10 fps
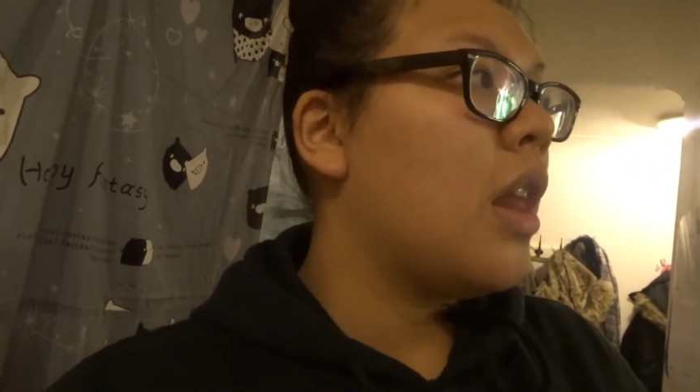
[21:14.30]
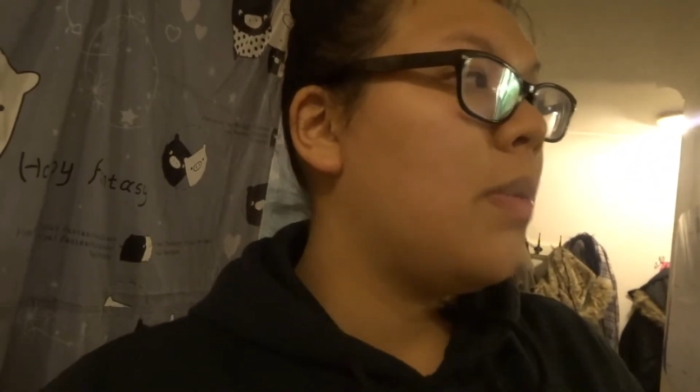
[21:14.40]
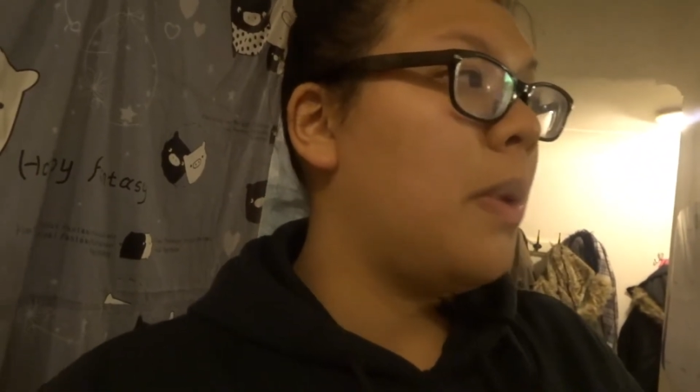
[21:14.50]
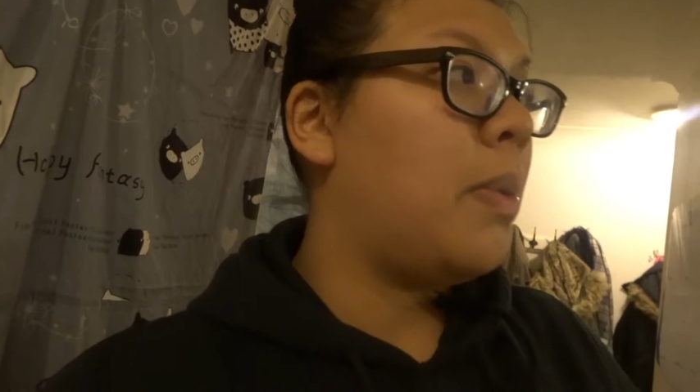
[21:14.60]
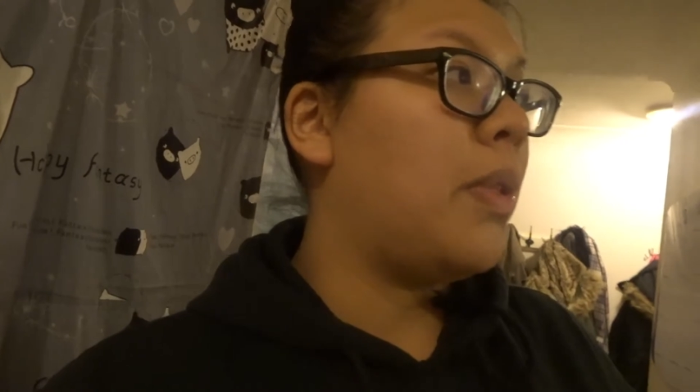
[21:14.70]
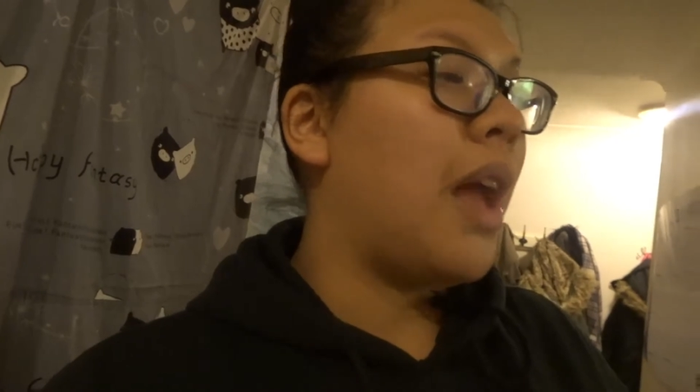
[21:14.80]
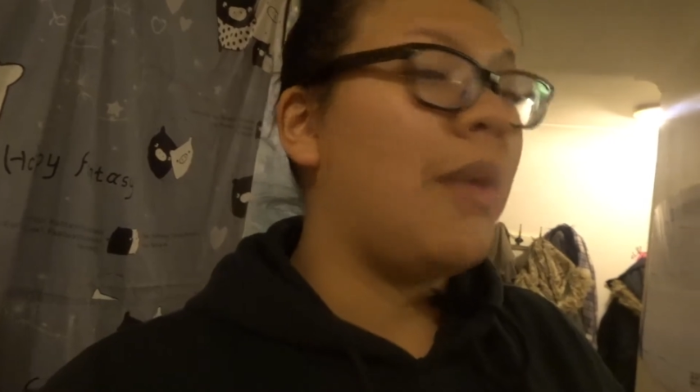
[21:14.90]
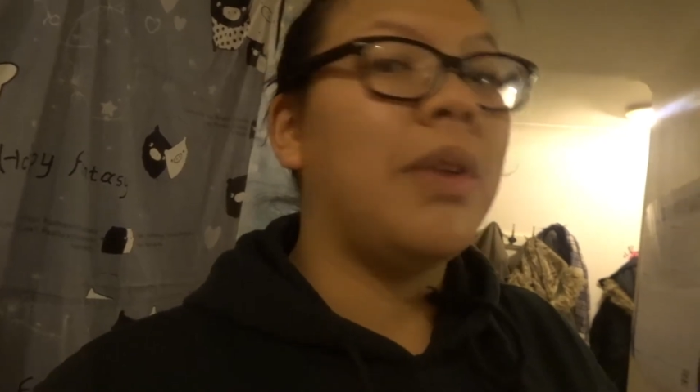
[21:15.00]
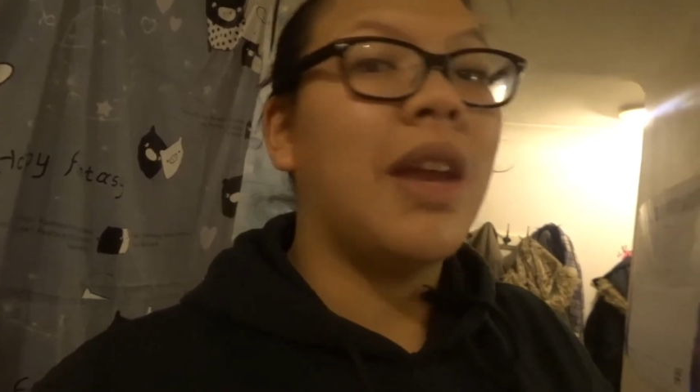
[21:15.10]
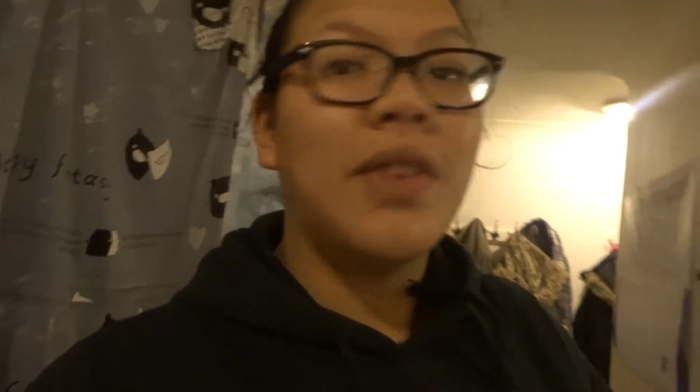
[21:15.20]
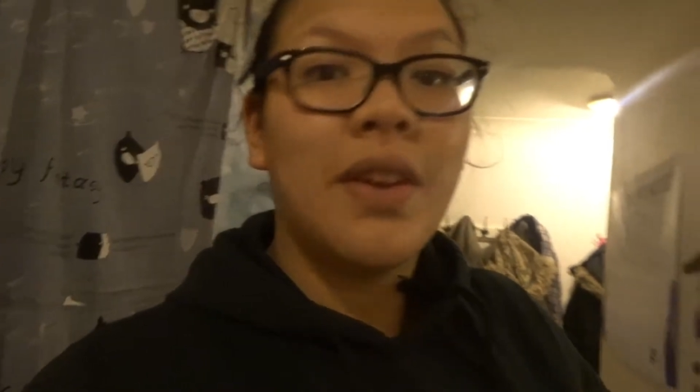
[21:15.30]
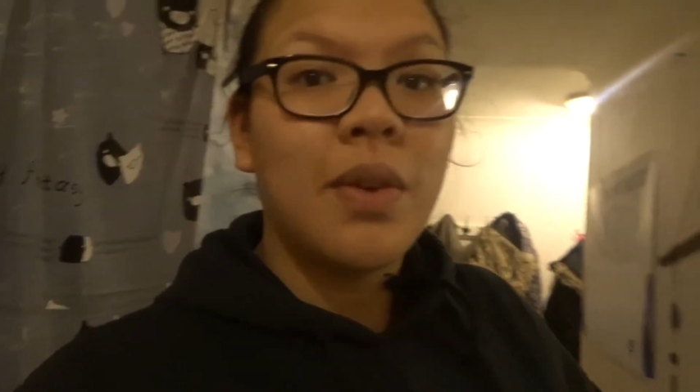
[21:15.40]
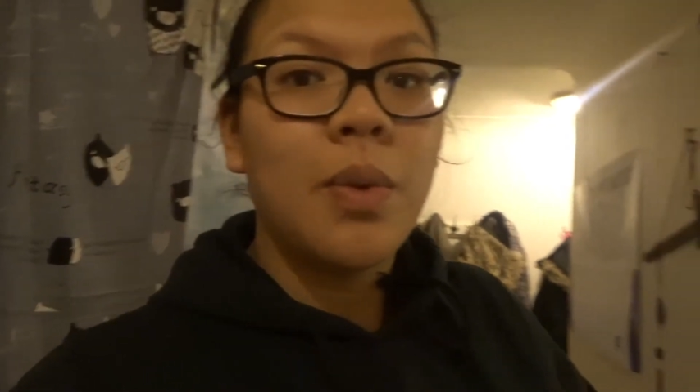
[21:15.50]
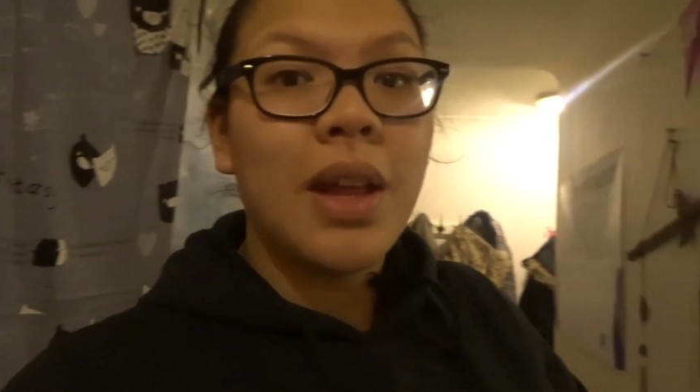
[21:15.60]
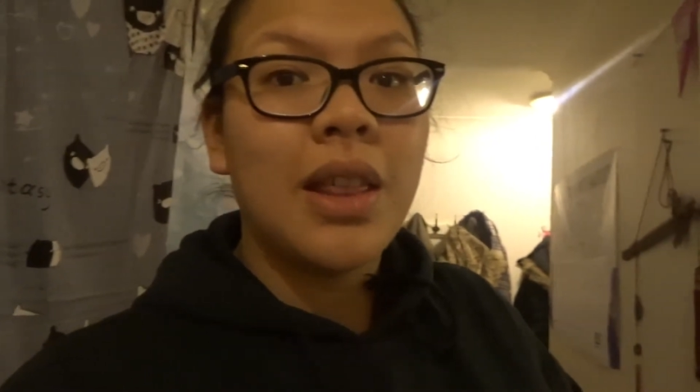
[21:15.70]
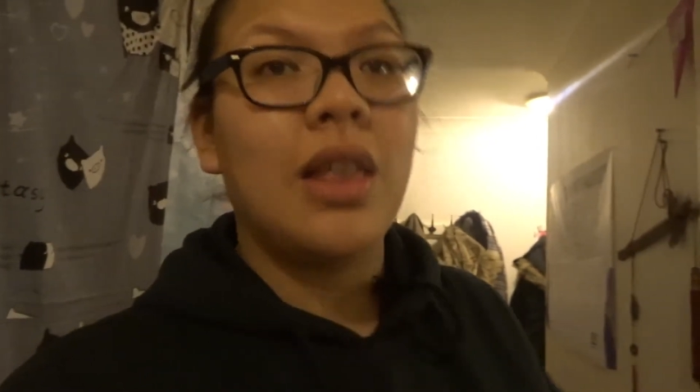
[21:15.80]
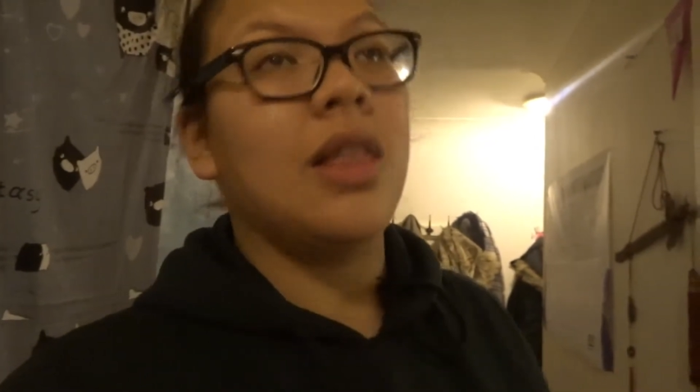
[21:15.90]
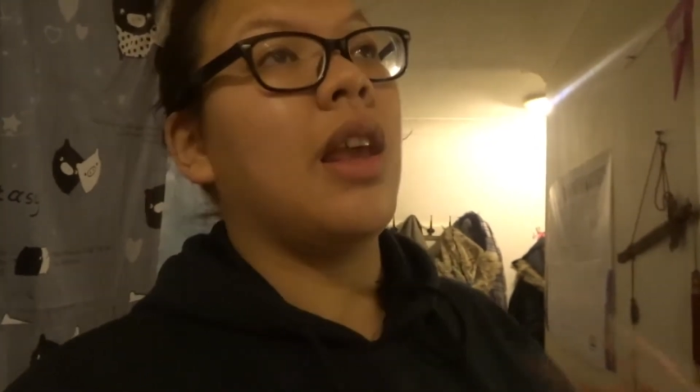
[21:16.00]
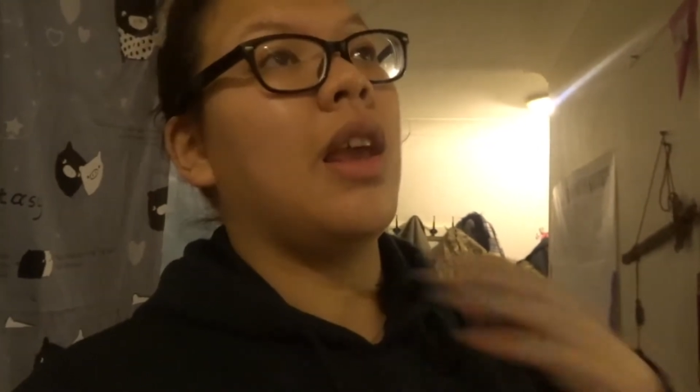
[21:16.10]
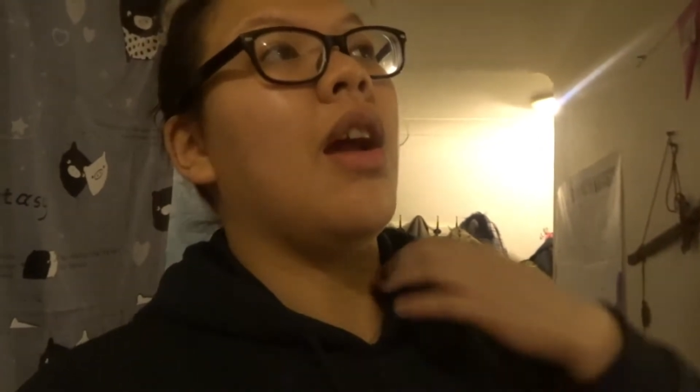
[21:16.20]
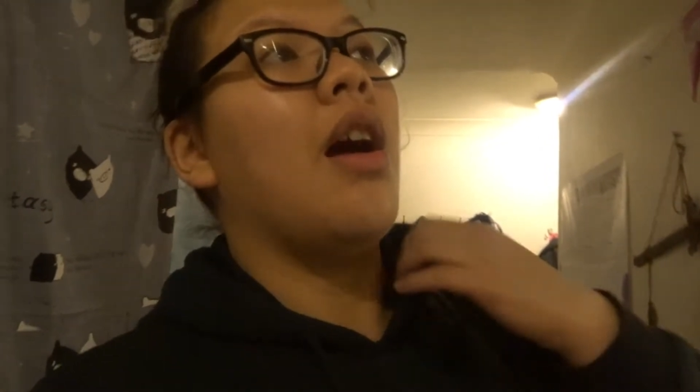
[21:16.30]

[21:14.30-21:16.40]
people that I'm gift giving with, they